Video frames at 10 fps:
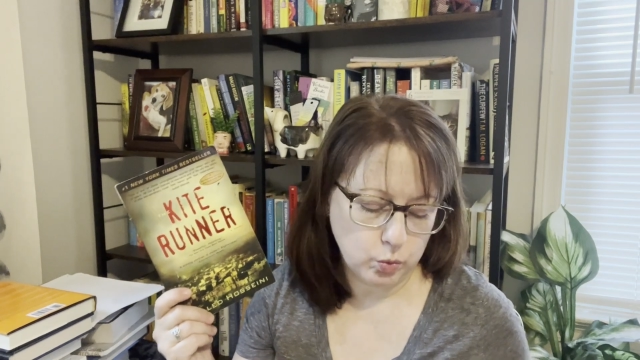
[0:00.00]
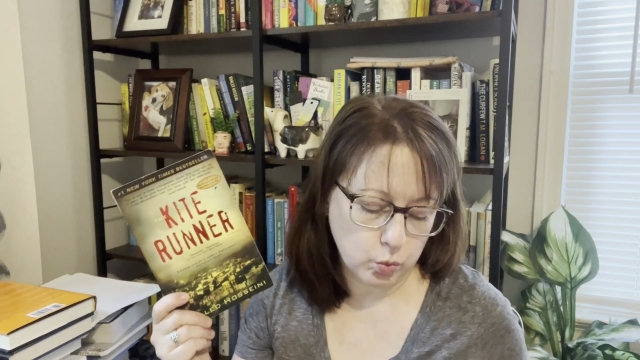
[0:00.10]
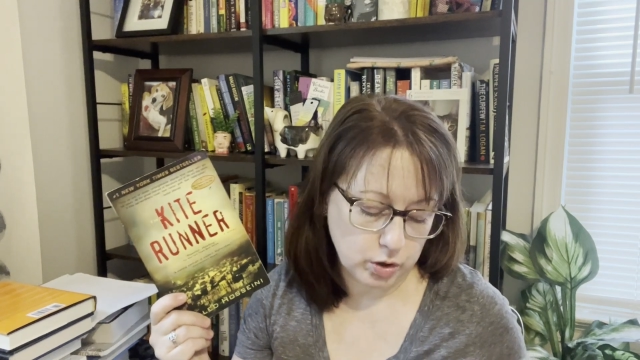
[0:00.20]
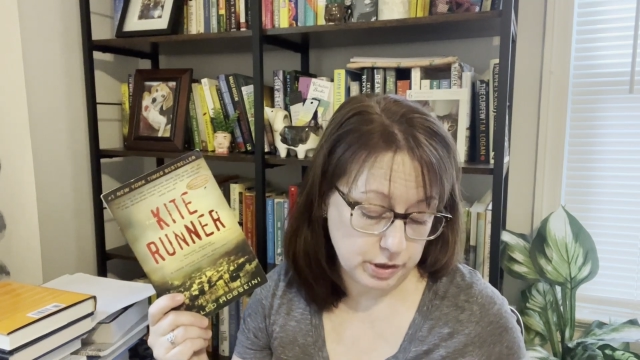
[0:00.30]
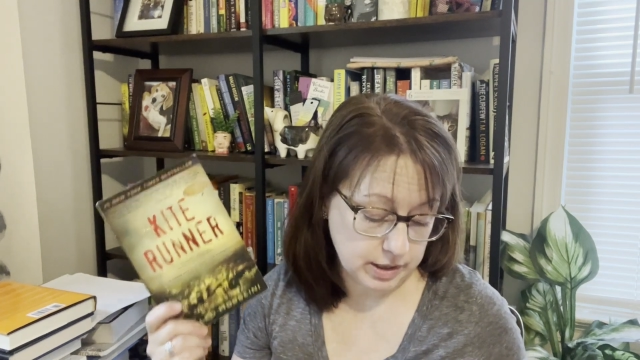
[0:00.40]

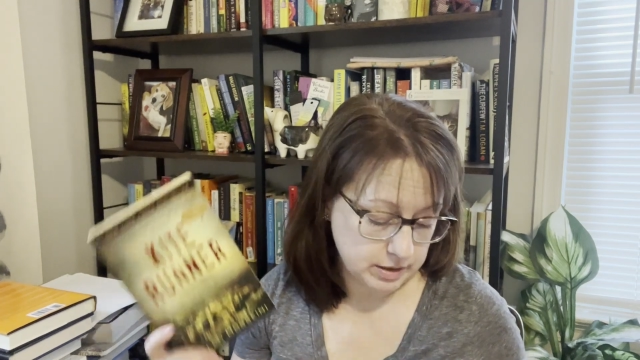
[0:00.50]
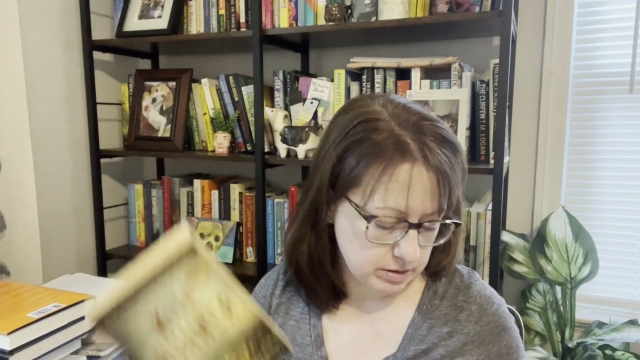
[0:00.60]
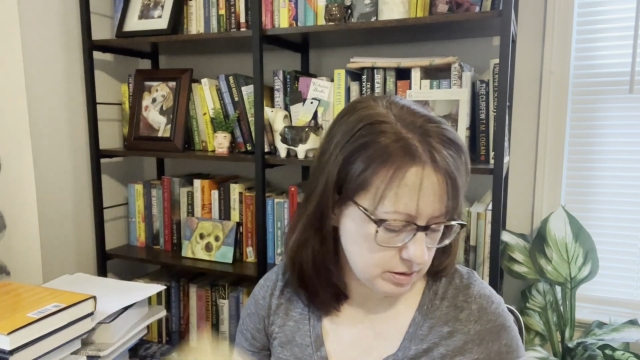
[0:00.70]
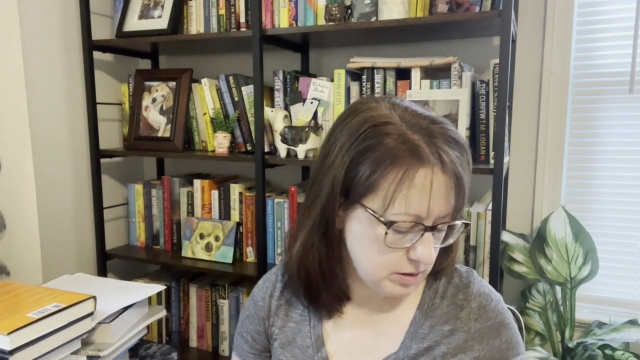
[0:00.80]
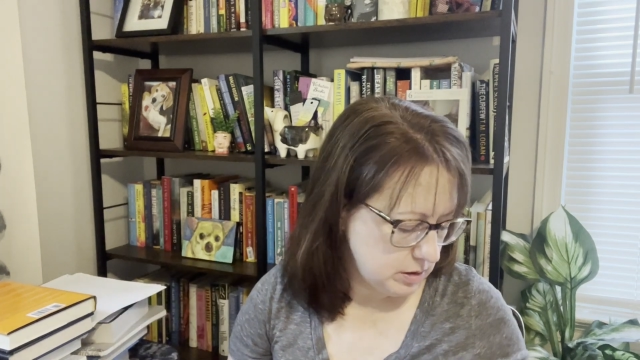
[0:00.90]
worth
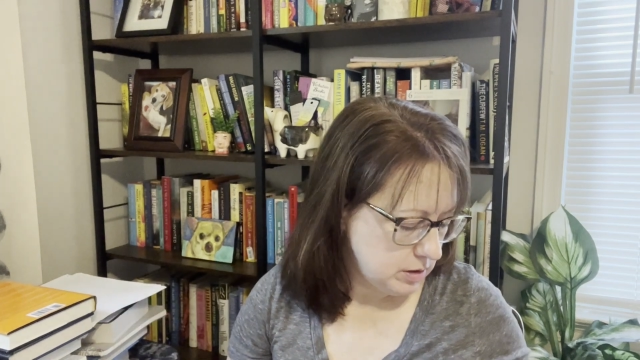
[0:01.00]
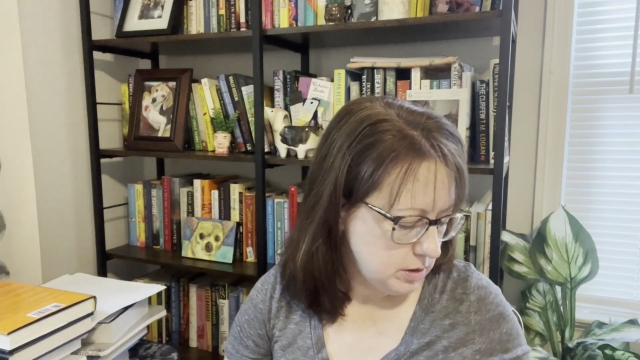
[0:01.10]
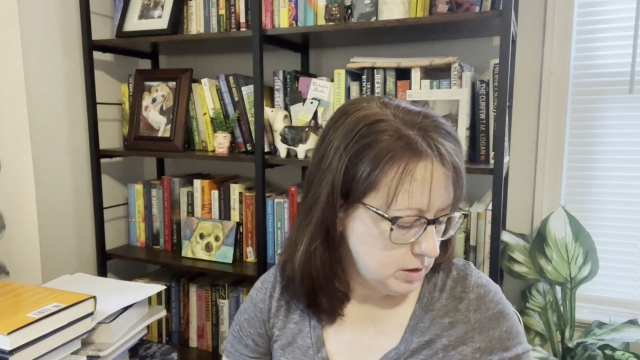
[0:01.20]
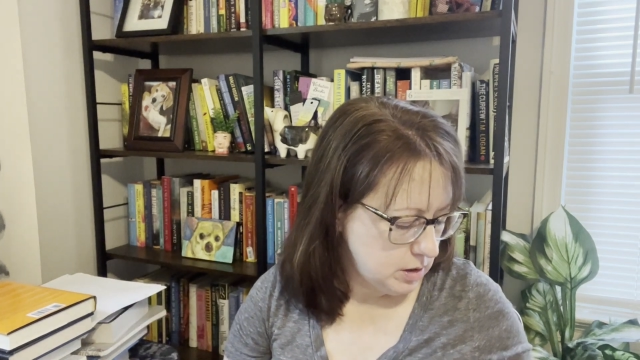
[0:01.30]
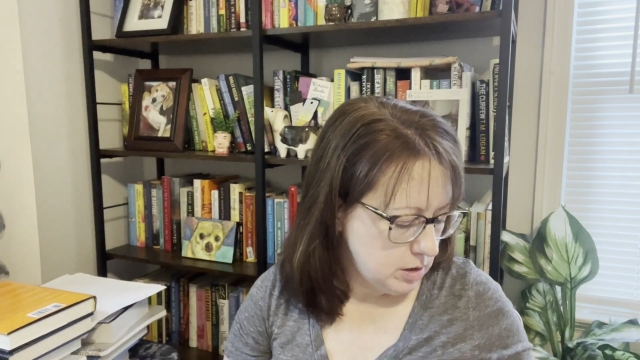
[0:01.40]
it.
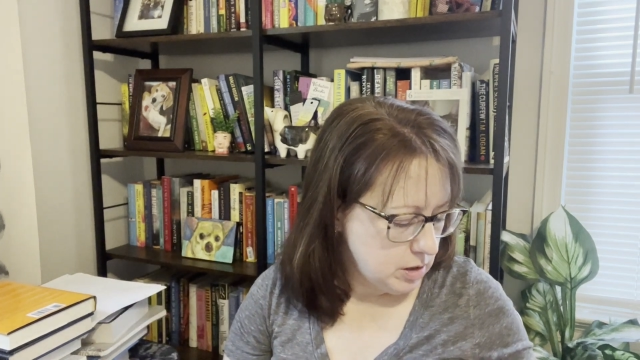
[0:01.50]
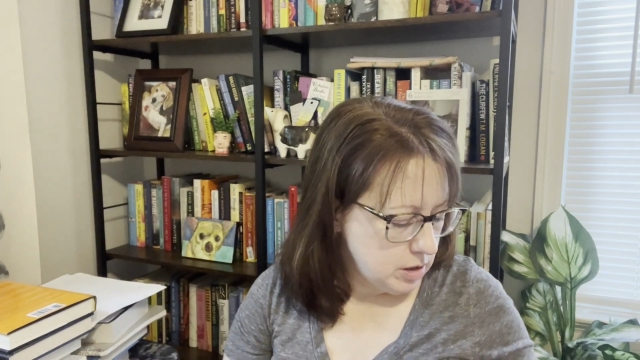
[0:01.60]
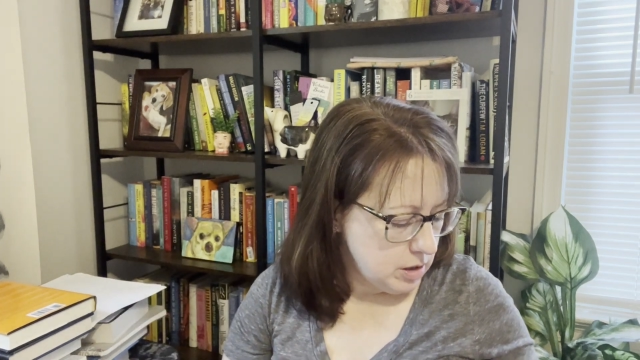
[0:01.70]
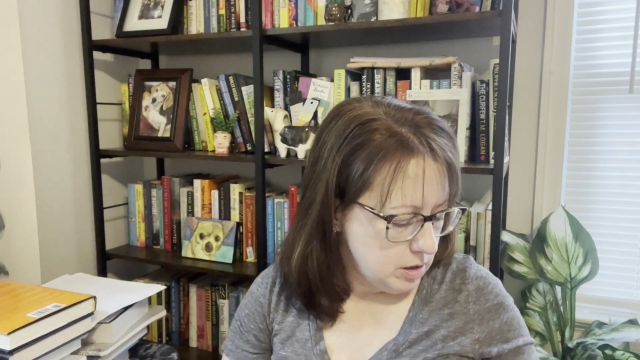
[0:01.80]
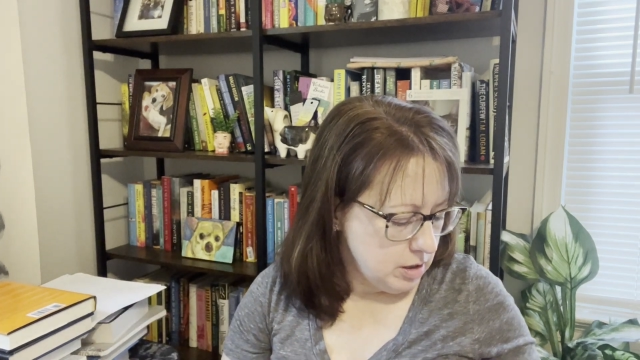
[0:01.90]

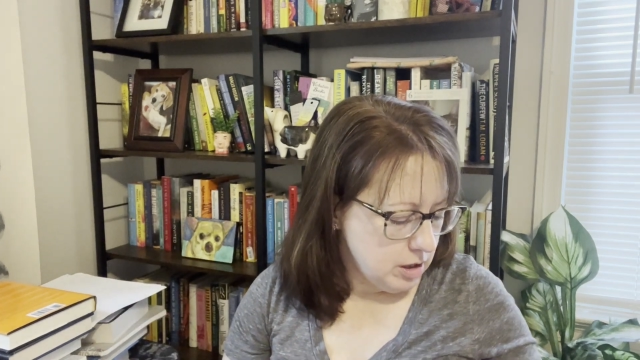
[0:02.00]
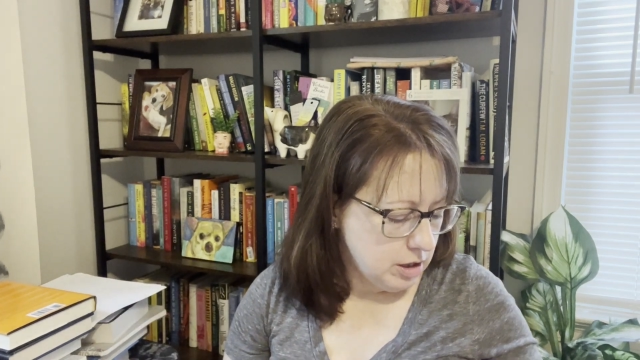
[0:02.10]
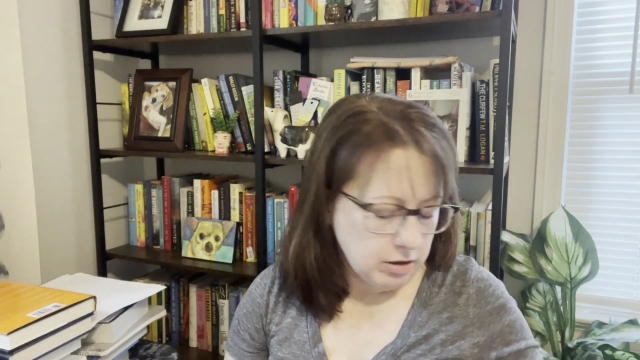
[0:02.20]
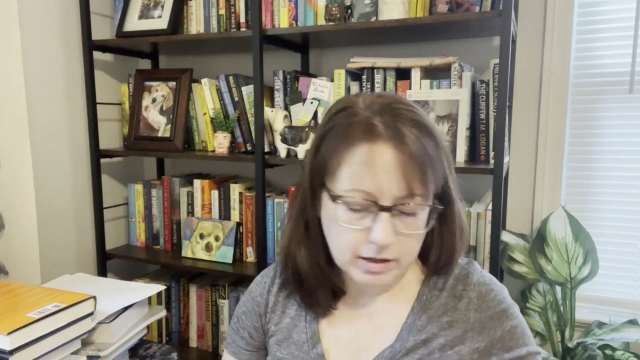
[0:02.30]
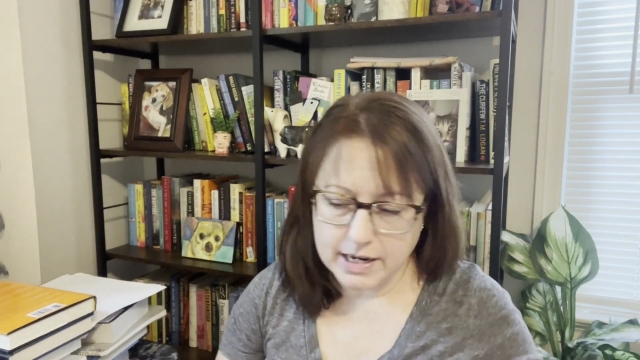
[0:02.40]

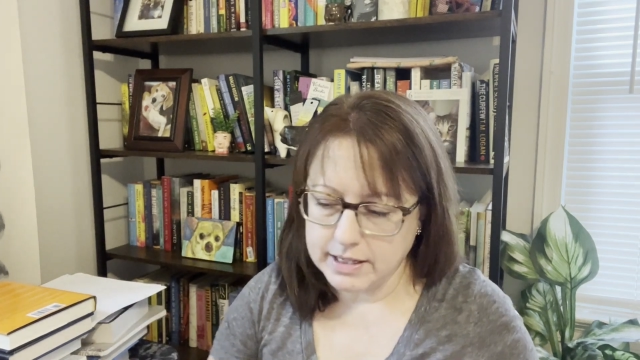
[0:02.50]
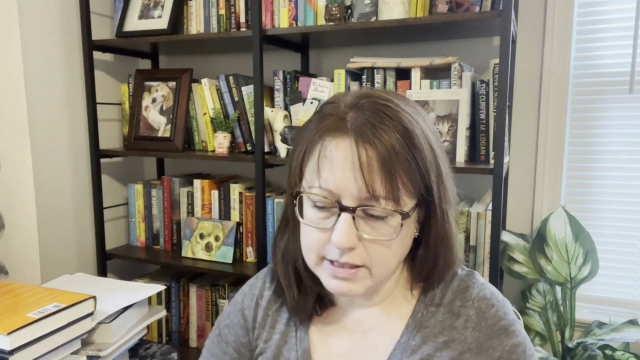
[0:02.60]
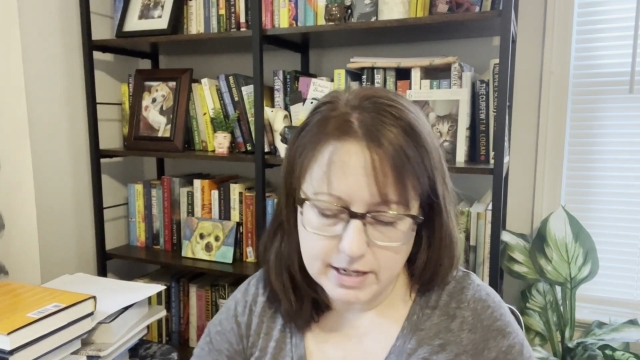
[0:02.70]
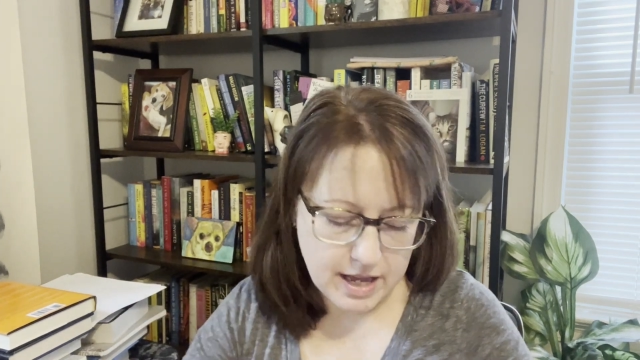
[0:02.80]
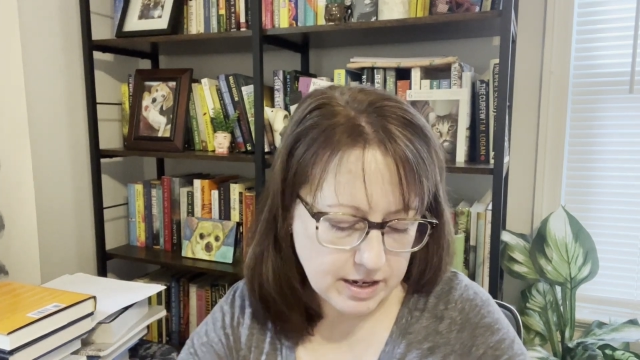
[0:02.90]
All right,
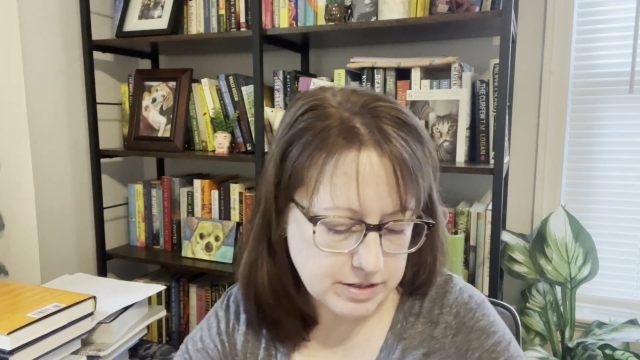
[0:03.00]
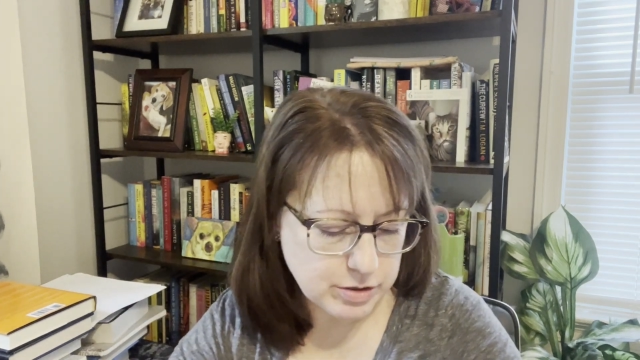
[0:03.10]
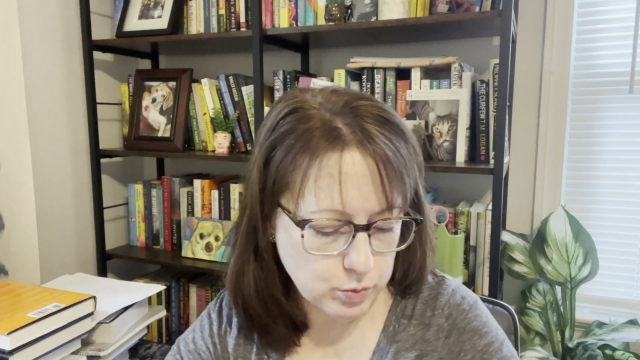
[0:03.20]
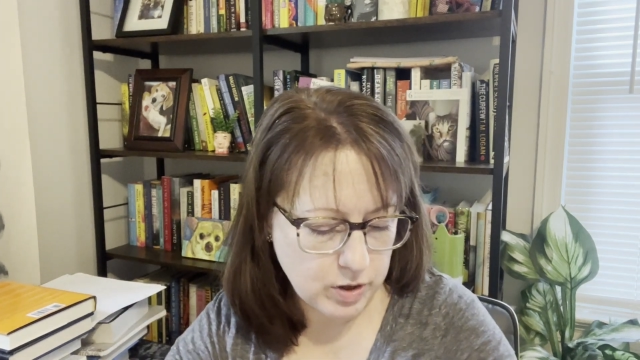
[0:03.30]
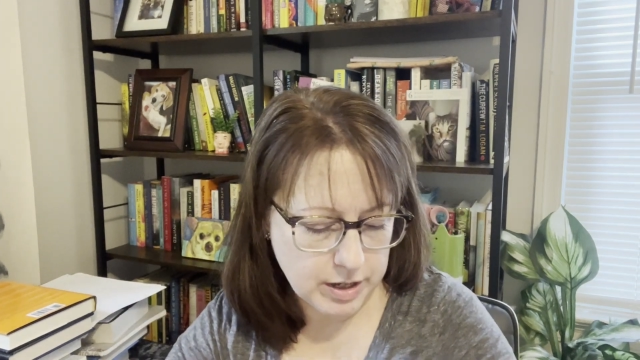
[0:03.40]
the
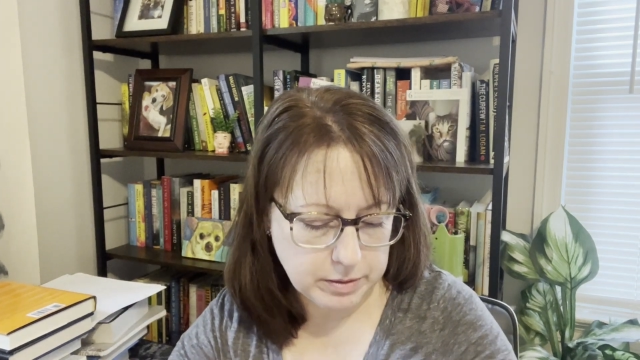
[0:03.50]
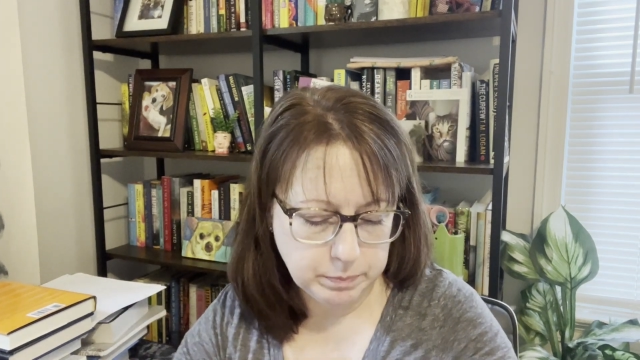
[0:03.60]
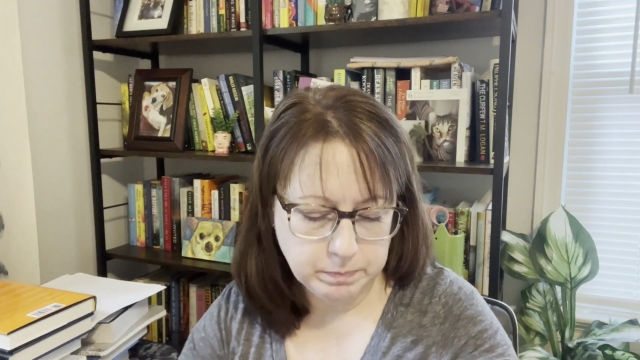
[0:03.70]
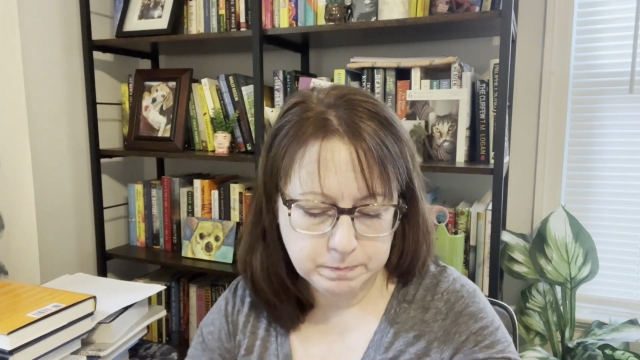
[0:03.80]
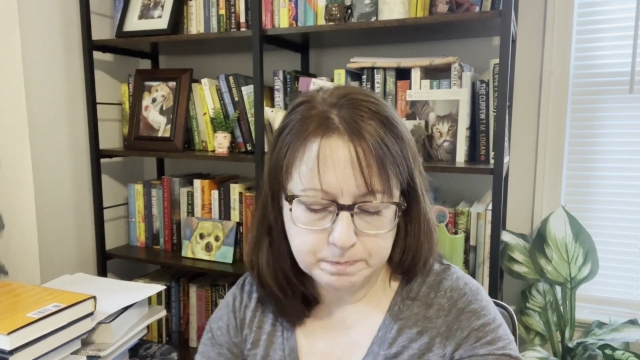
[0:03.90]
next one,